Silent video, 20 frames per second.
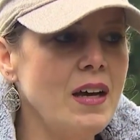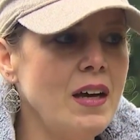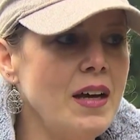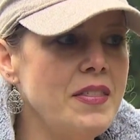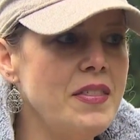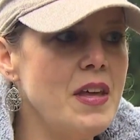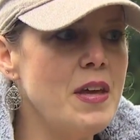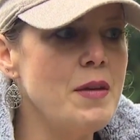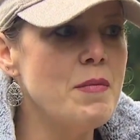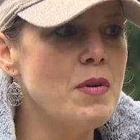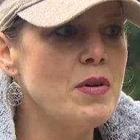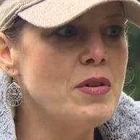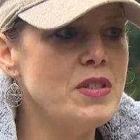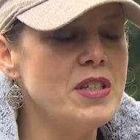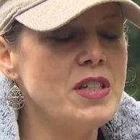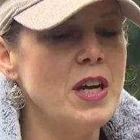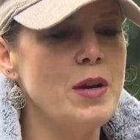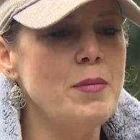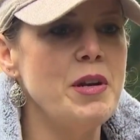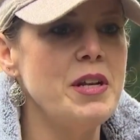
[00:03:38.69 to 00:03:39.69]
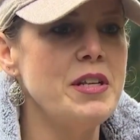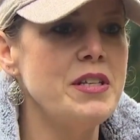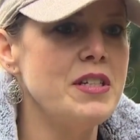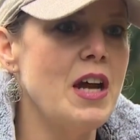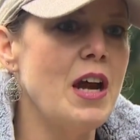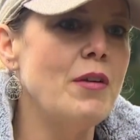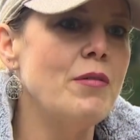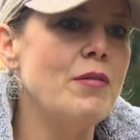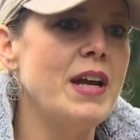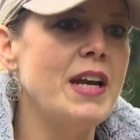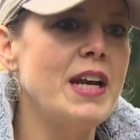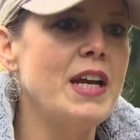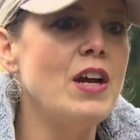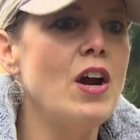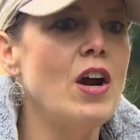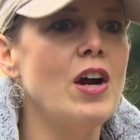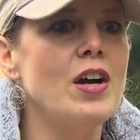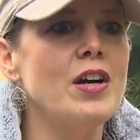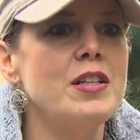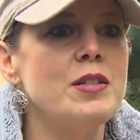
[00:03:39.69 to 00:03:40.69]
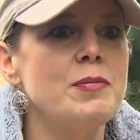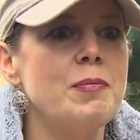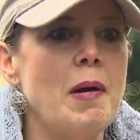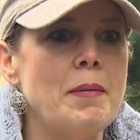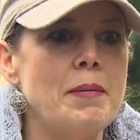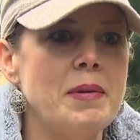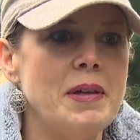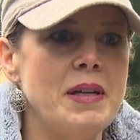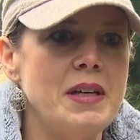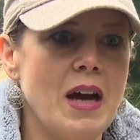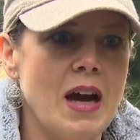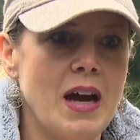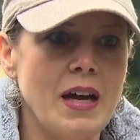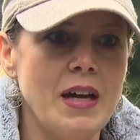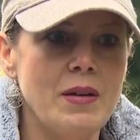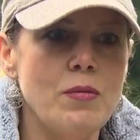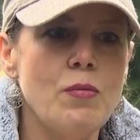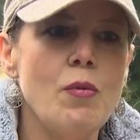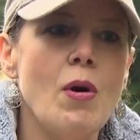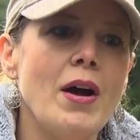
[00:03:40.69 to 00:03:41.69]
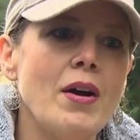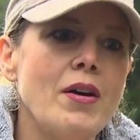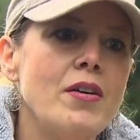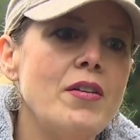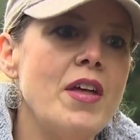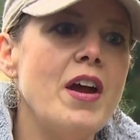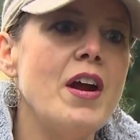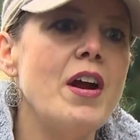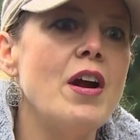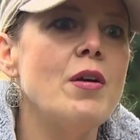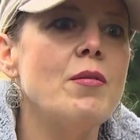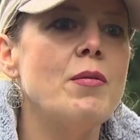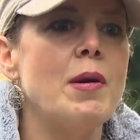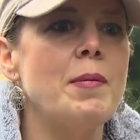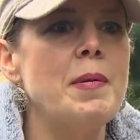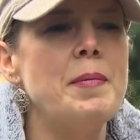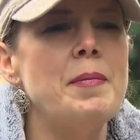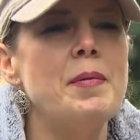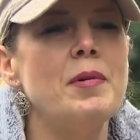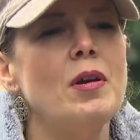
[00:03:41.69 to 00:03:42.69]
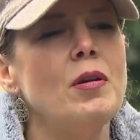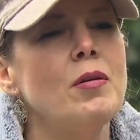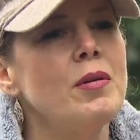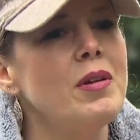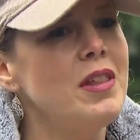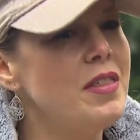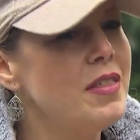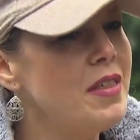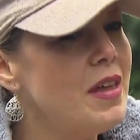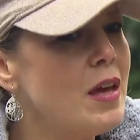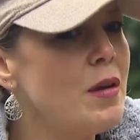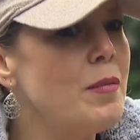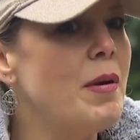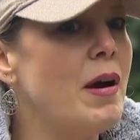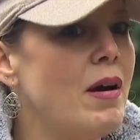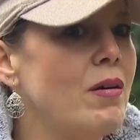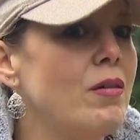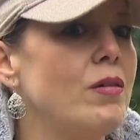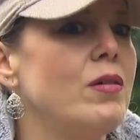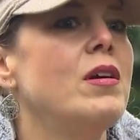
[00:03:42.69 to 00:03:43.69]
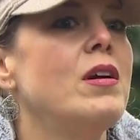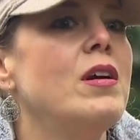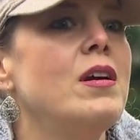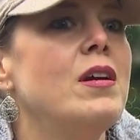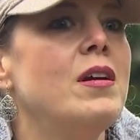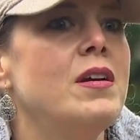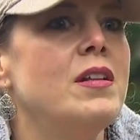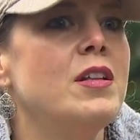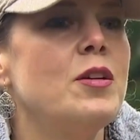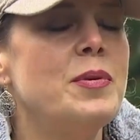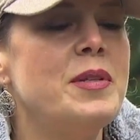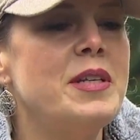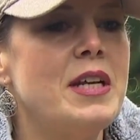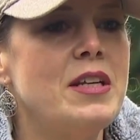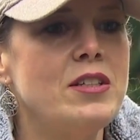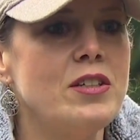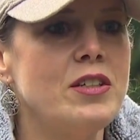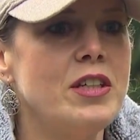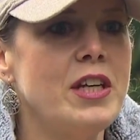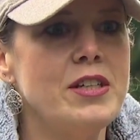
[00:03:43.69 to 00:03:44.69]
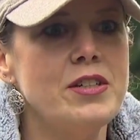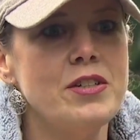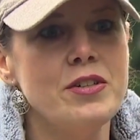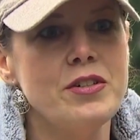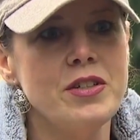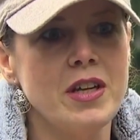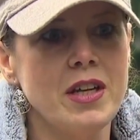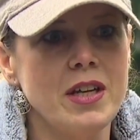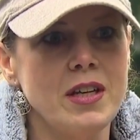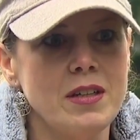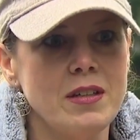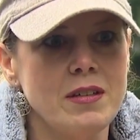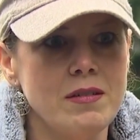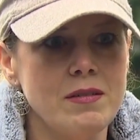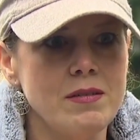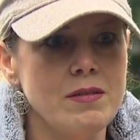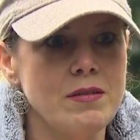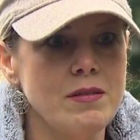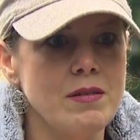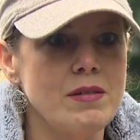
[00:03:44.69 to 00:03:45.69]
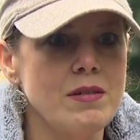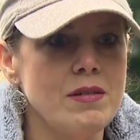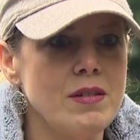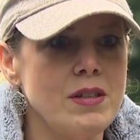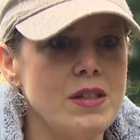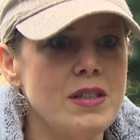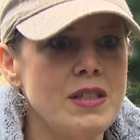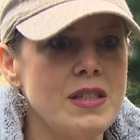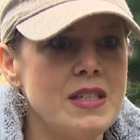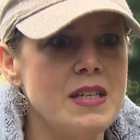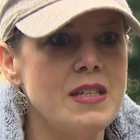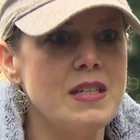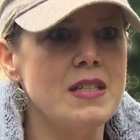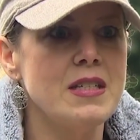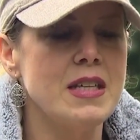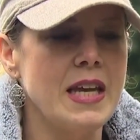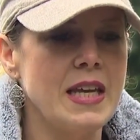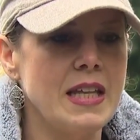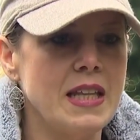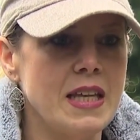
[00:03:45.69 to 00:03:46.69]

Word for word: I think most of the time when it's not raining hard, it's probably not water there where people don't really think about the potential dangers on seasons like